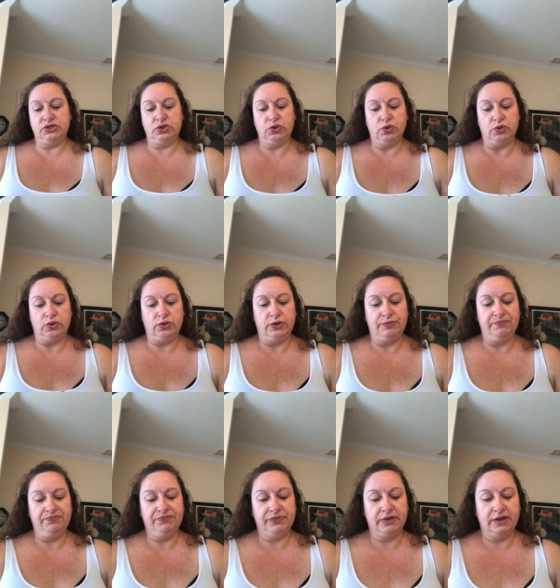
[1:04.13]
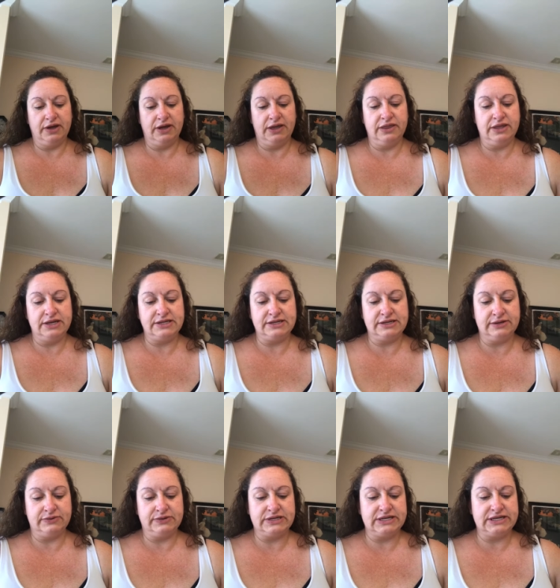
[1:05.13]
tulle and this
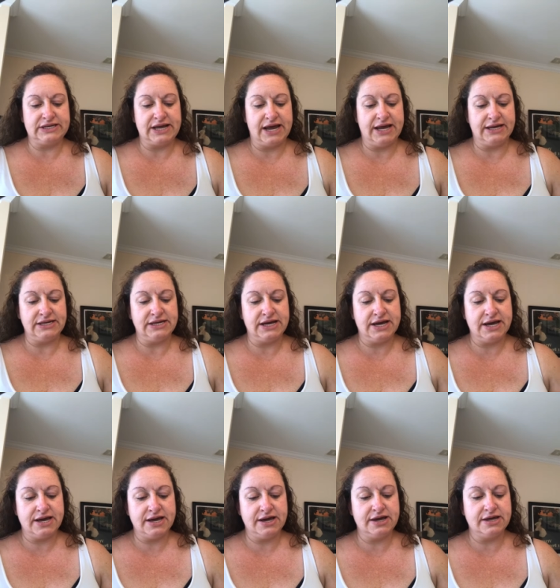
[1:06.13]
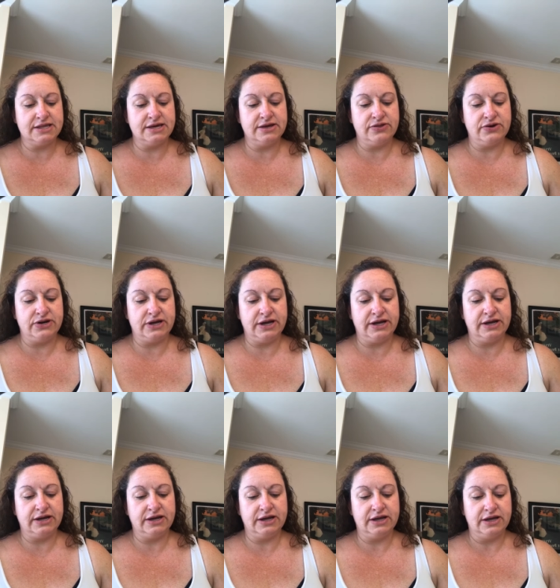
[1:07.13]
was a sad day the other
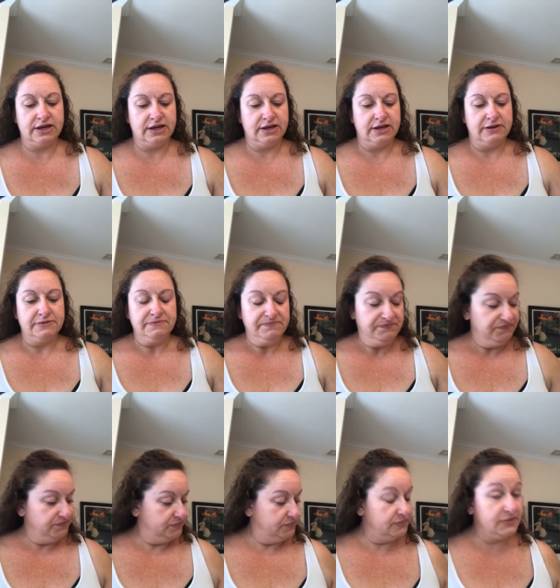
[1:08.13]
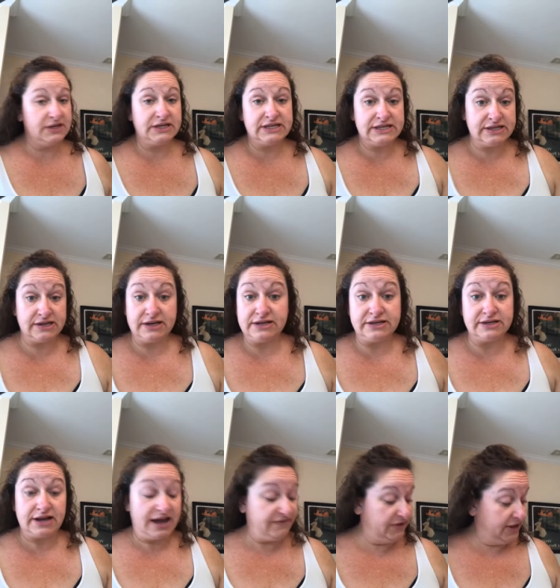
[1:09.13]
day that
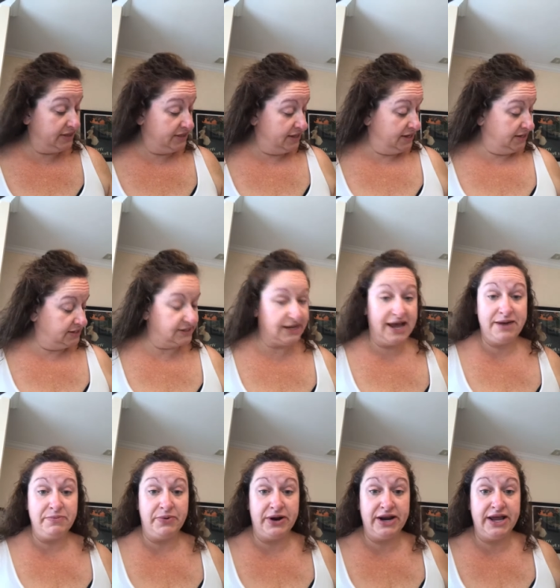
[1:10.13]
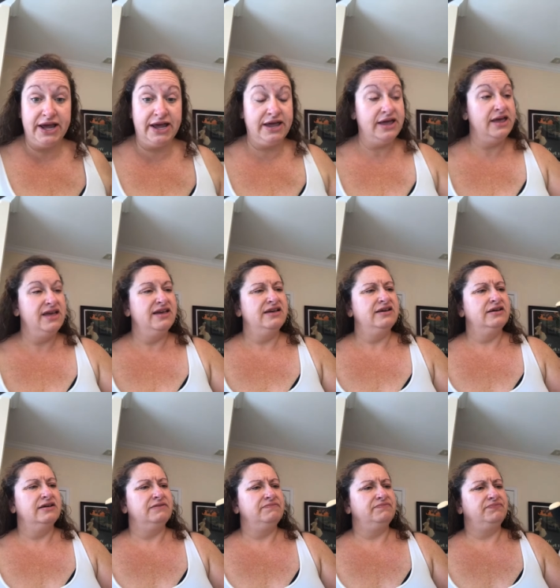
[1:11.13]
I've had these hey Brenna
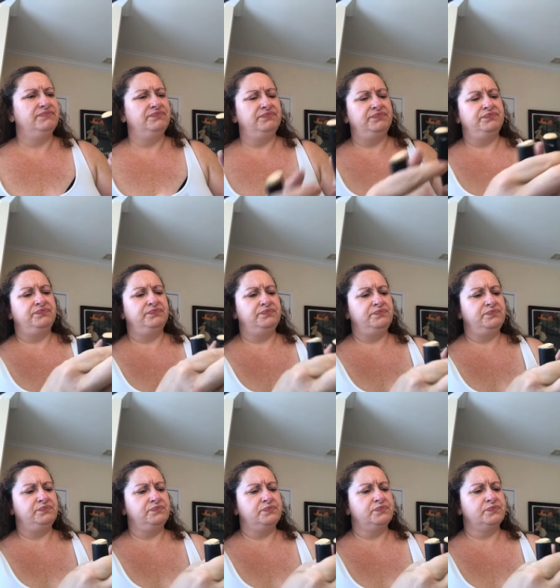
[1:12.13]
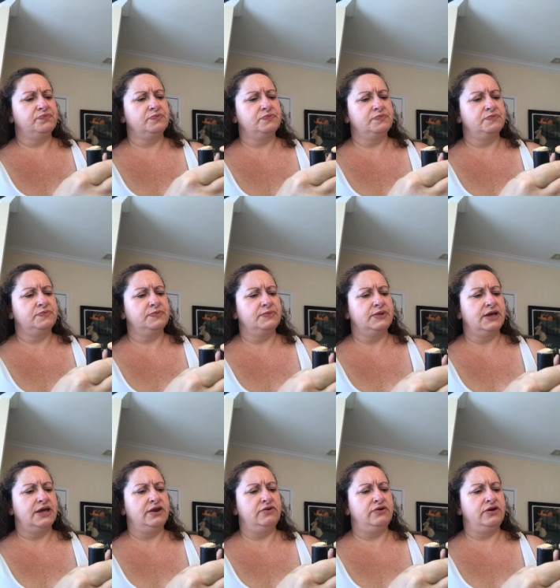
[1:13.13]
mm, I
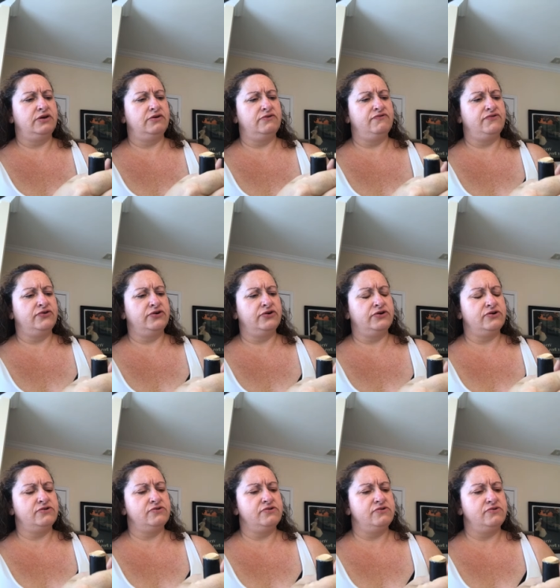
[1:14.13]
don't know for